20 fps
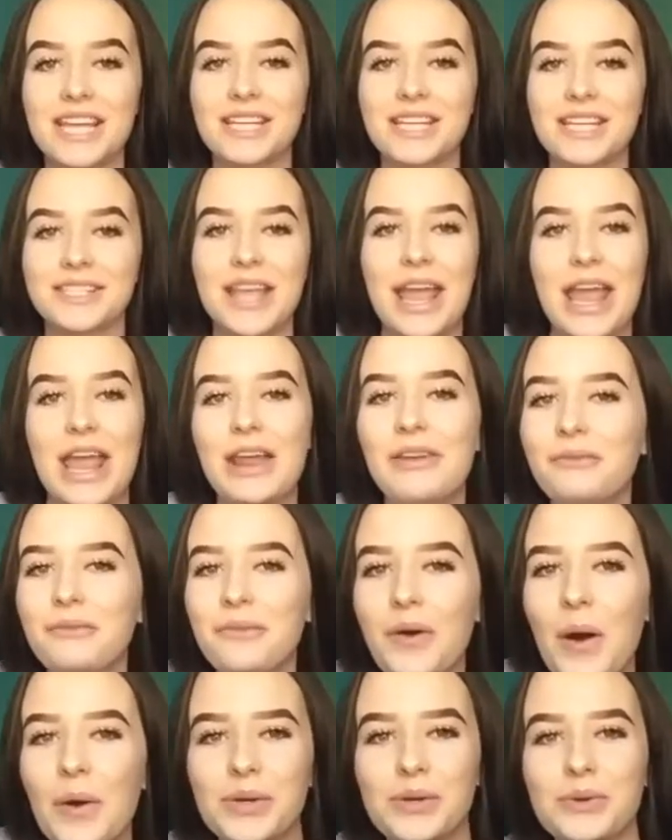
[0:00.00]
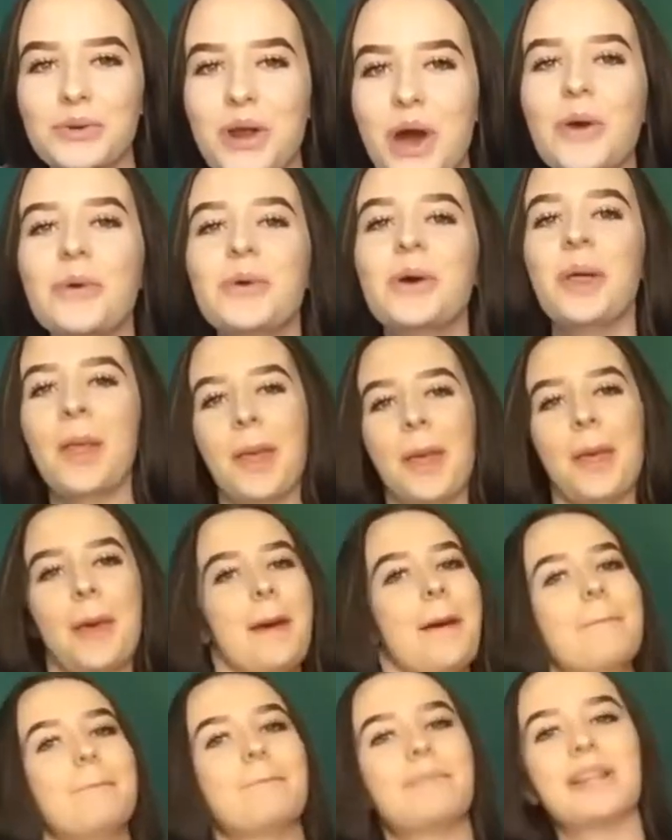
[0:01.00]
His info, you know?
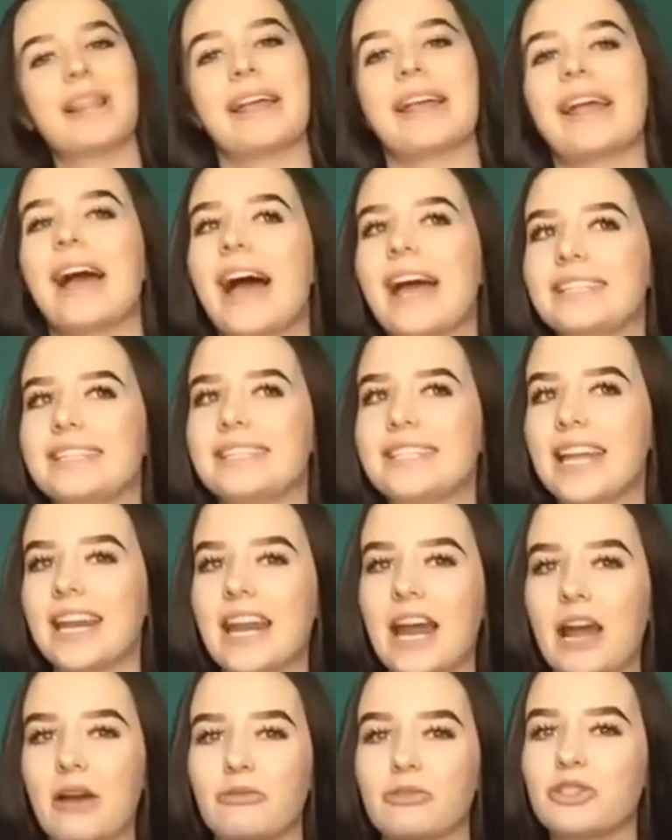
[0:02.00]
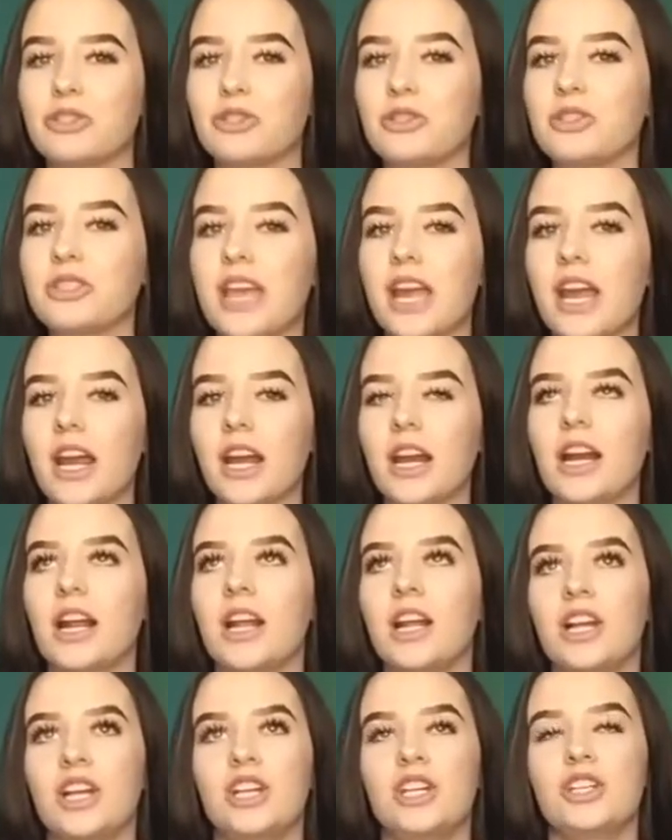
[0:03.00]
But like I did, I was too scared.
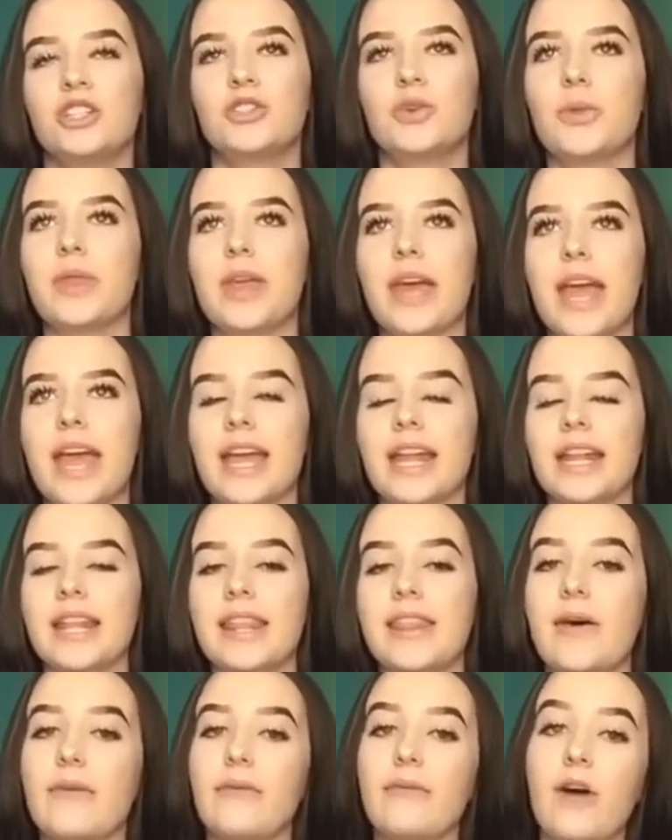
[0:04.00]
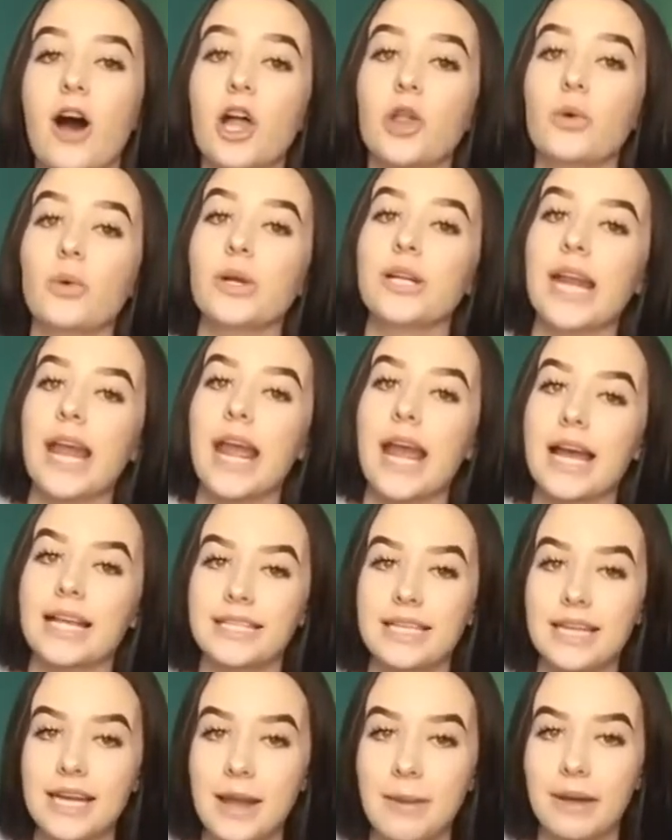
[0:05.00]
So then the following day I
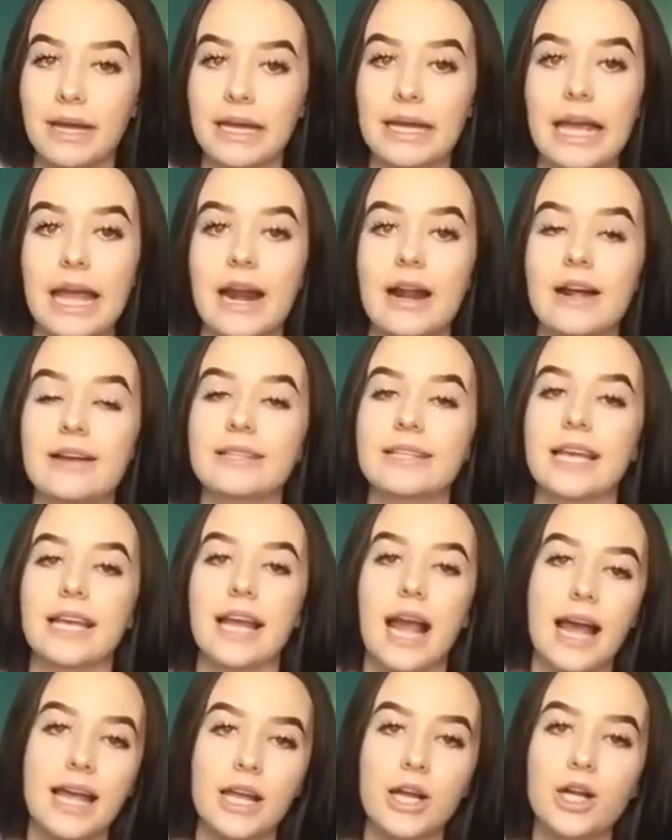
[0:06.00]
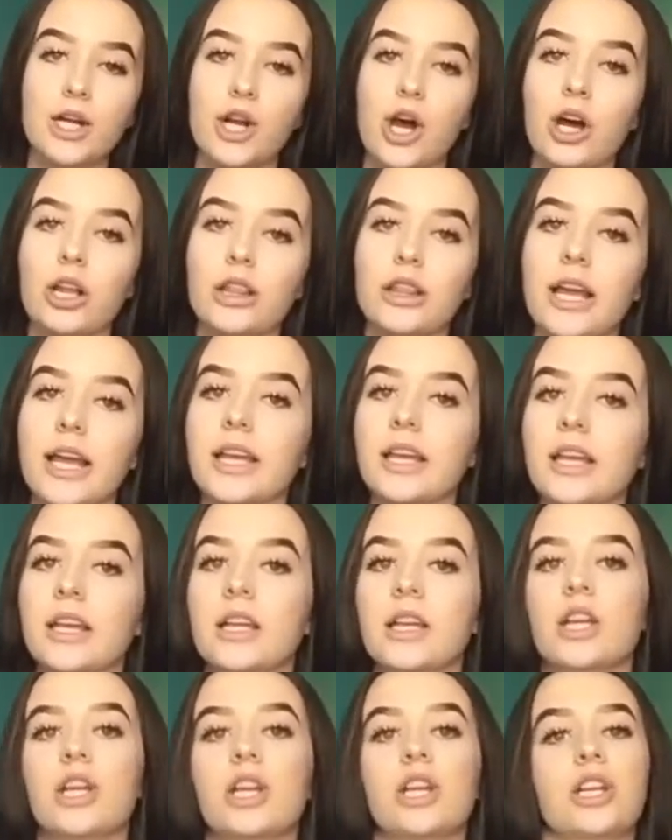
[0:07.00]
seen him again. I was like, I cannot like
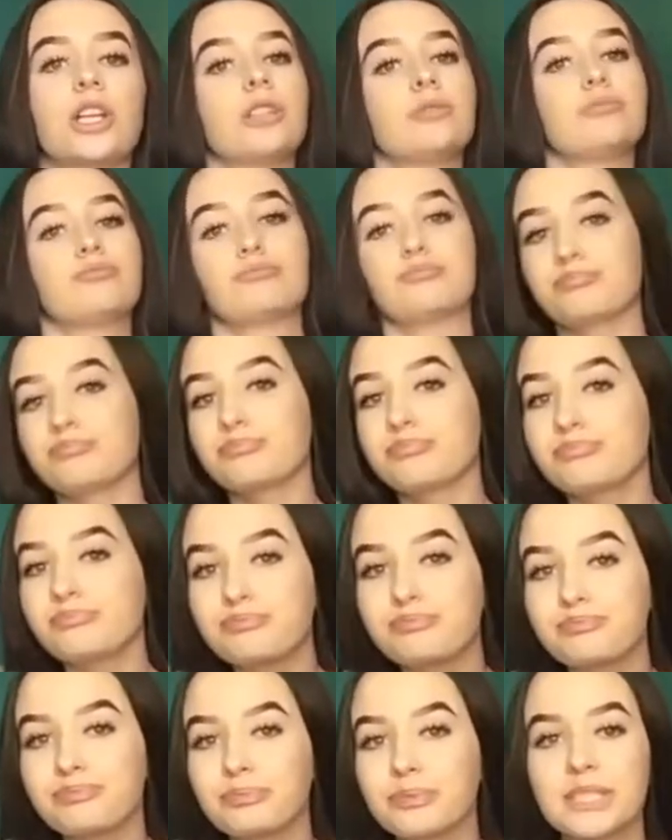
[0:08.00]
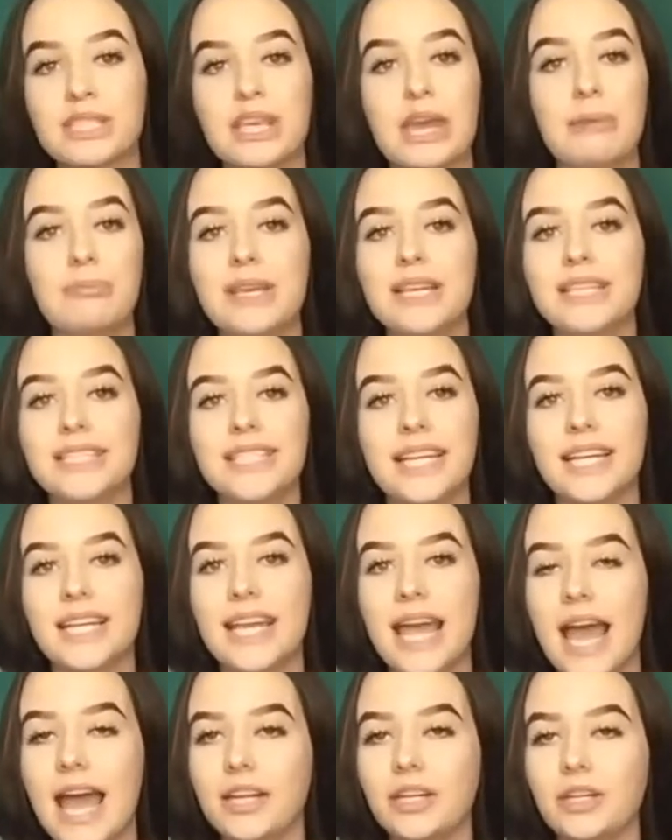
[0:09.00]
skip this
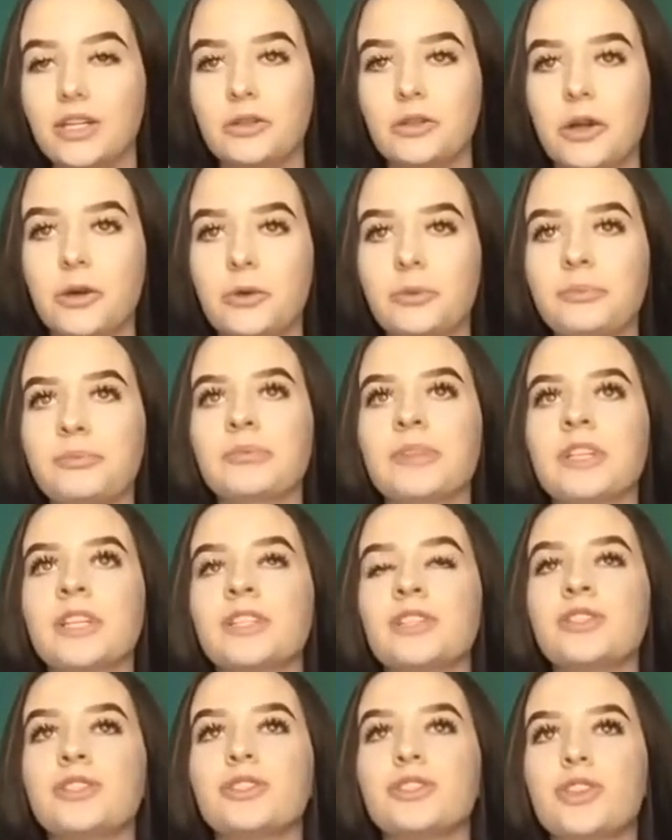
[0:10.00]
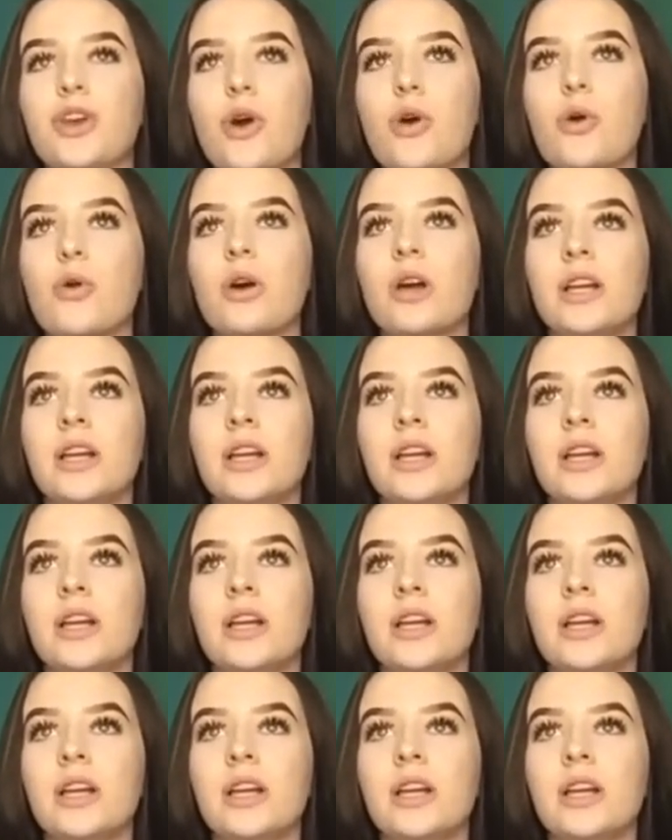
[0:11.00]
again, you know? So